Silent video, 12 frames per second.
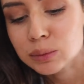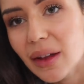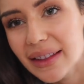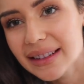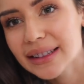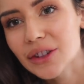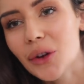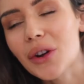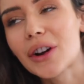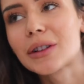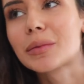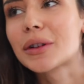This is so
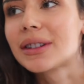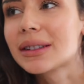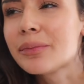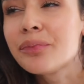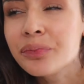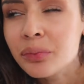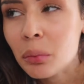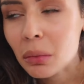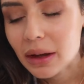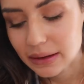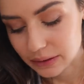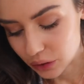nice because
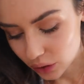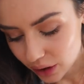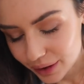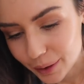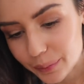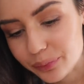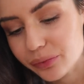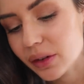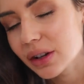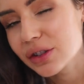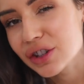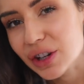it's not like
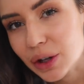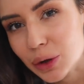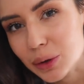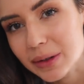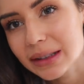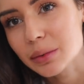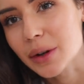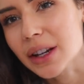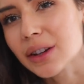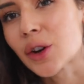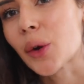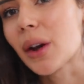too
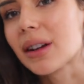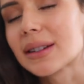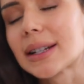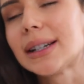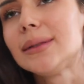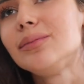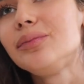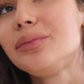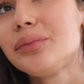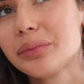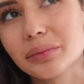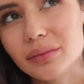sweet, you know, and it's
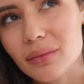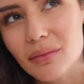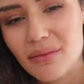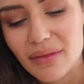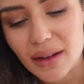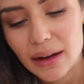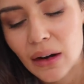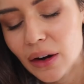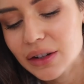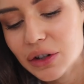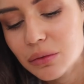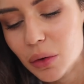
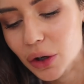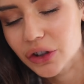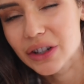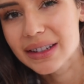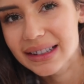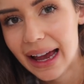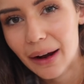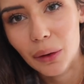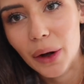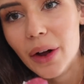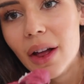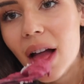like too much and
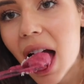sour.